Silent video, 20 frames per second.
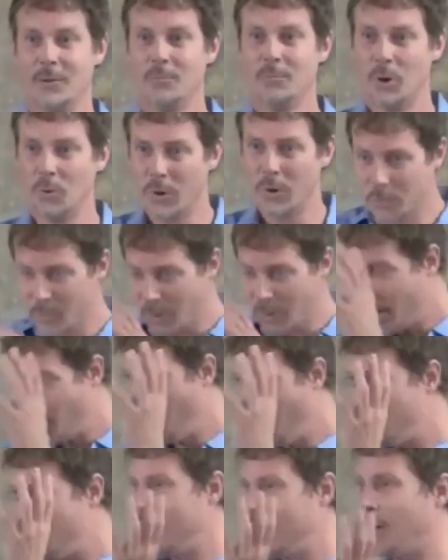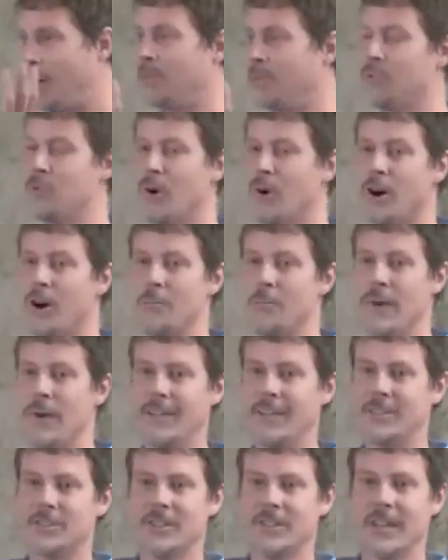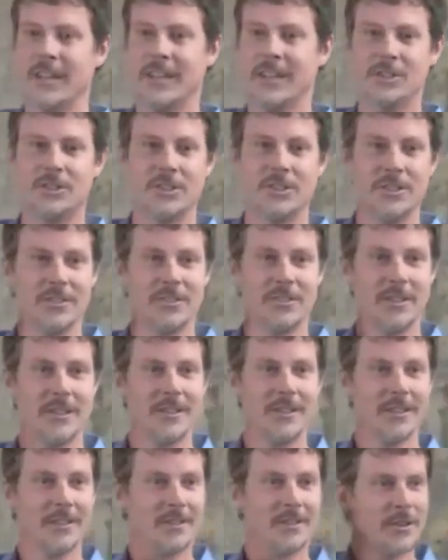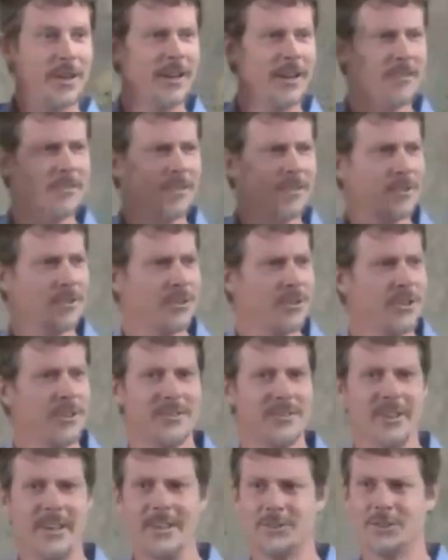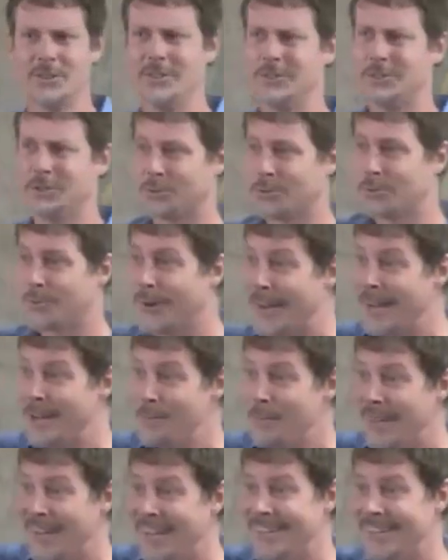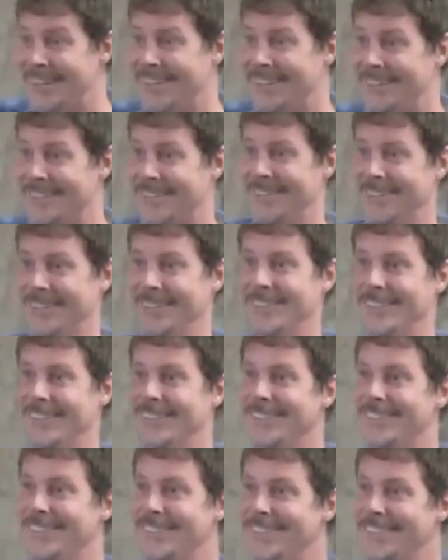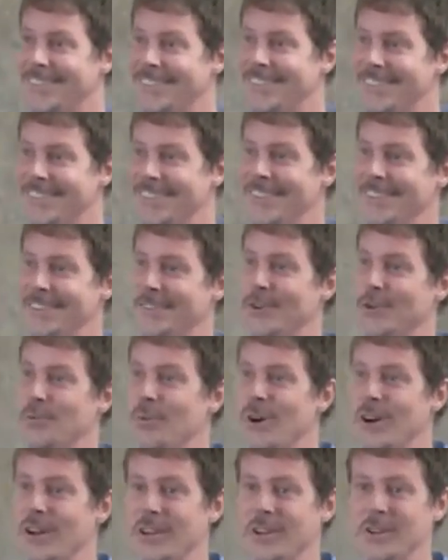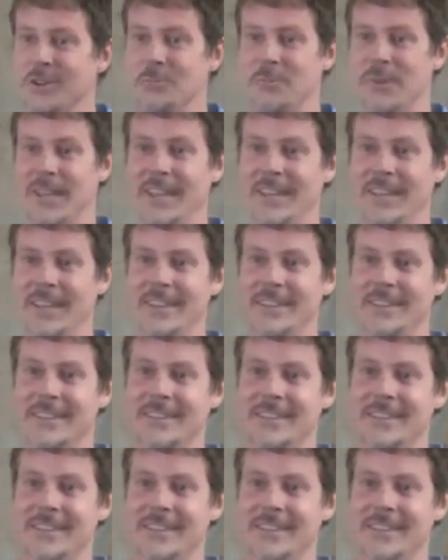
But when we open up through our imagination, create a visualization, dreaming into what could be,